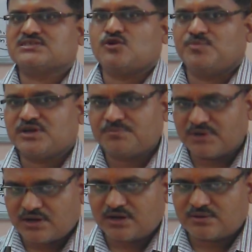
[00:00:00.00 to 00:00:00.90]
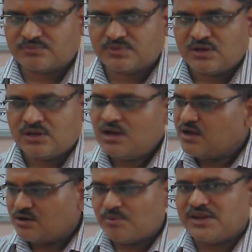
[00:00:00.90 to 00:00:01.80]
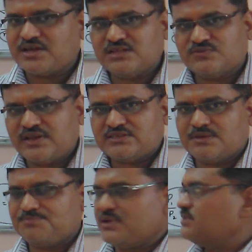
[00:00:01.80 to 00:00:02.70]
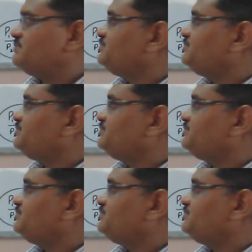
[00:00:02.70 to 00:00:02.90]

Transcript: km per hour. Numerical is very simple.